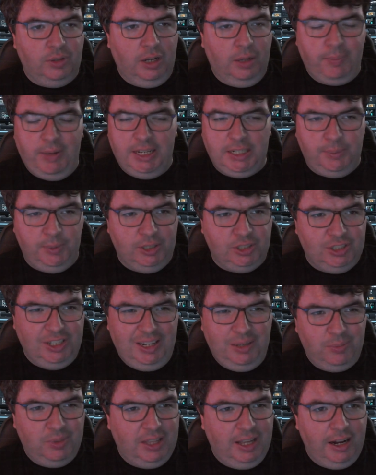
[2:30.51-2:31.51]
their basketball
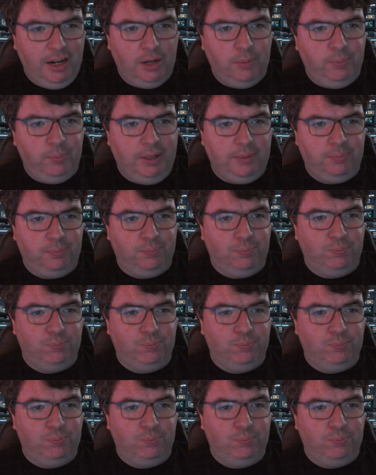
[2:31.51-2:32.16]
stadium there, but